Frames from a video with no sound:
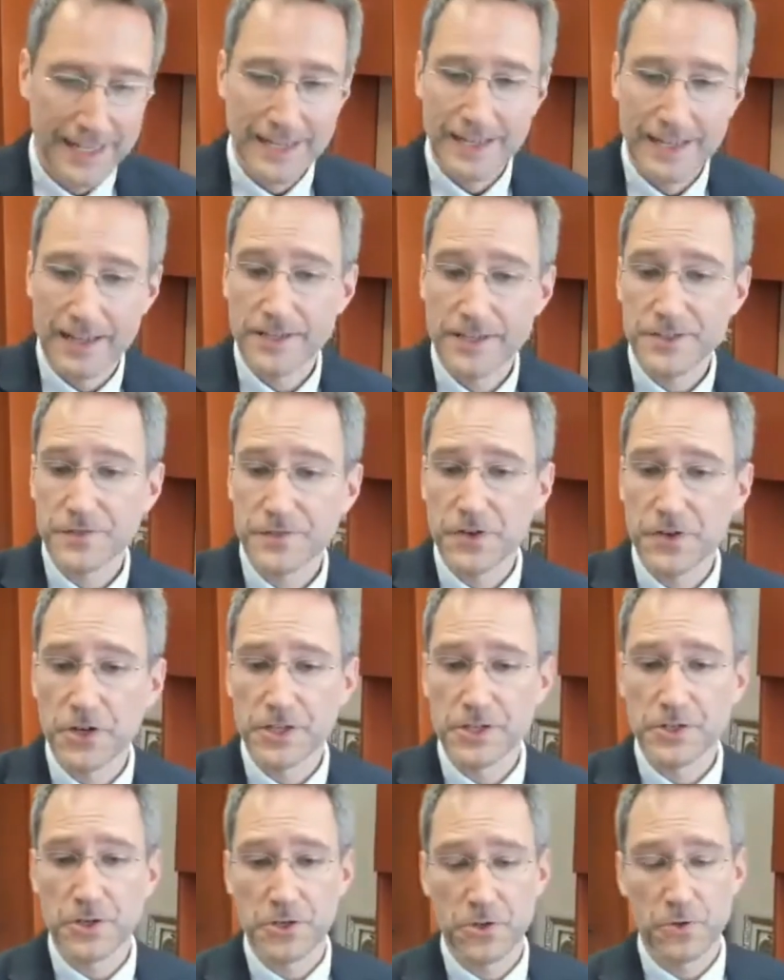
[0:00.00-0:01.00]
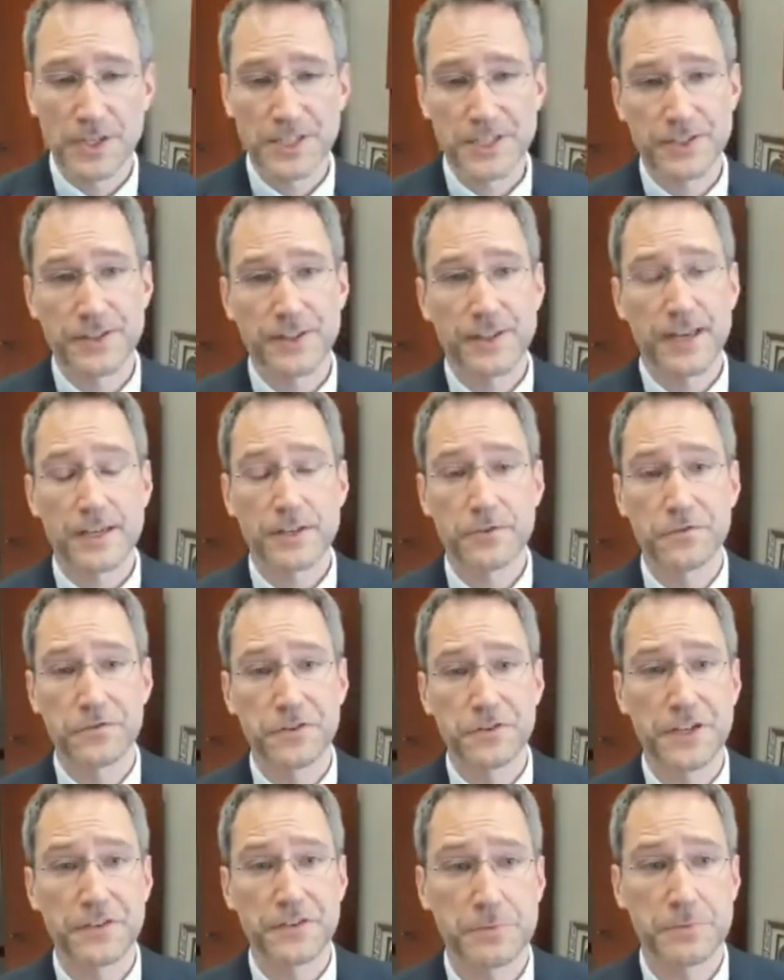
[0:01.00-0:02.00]
That's a very good question. Thank you
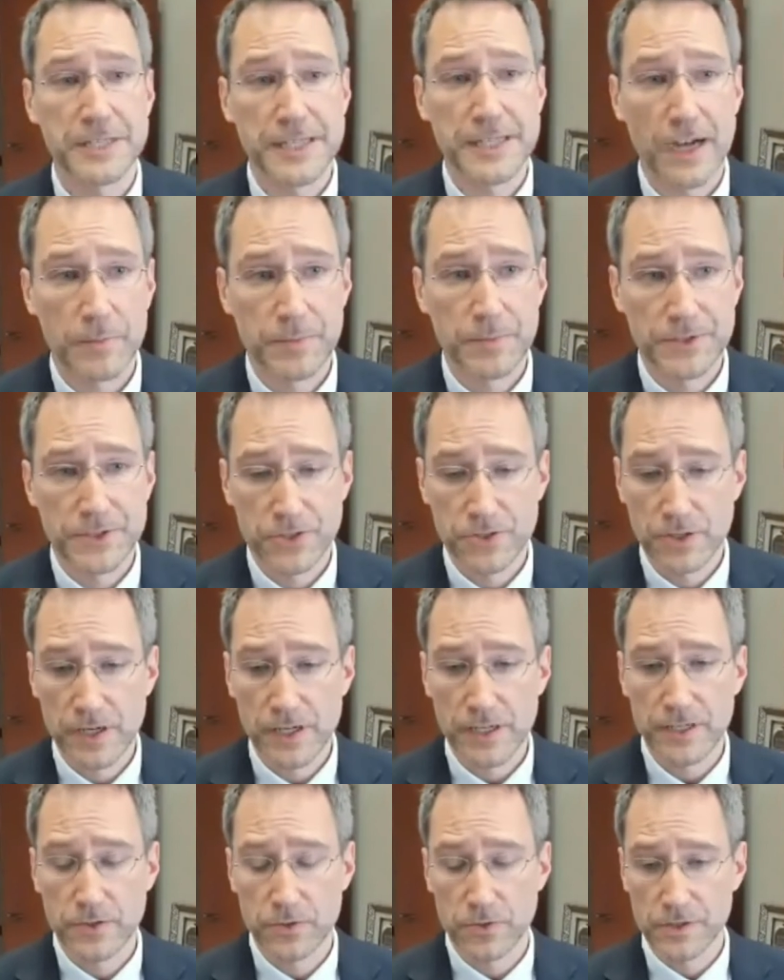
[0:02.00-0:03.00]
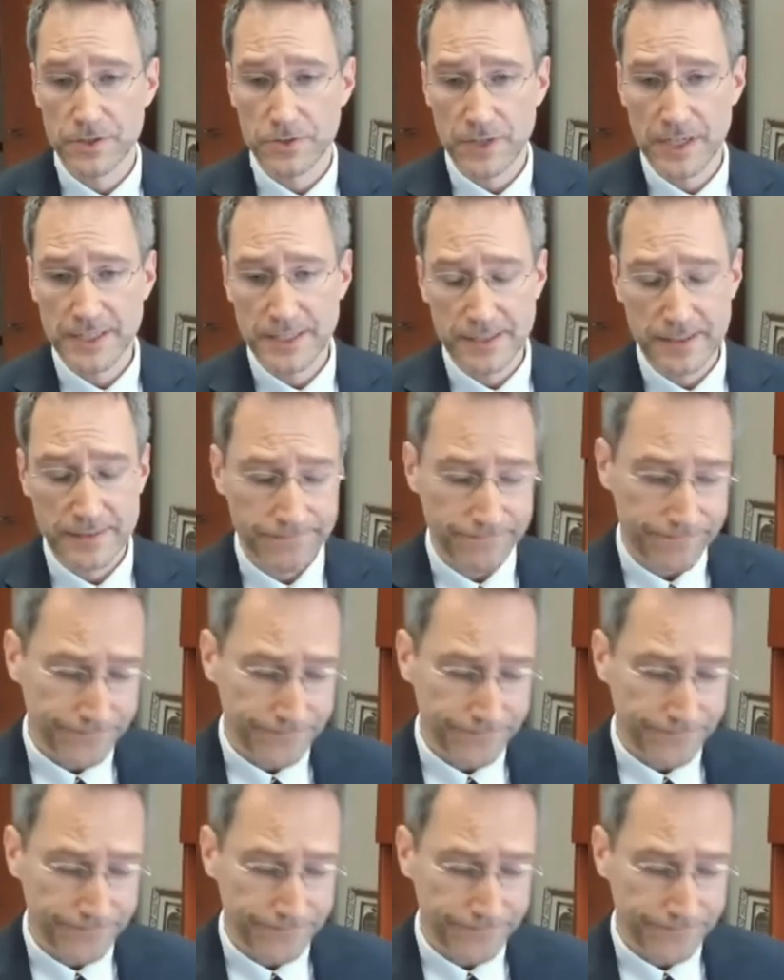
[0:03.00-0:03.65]
for giving me the opportunity to address it.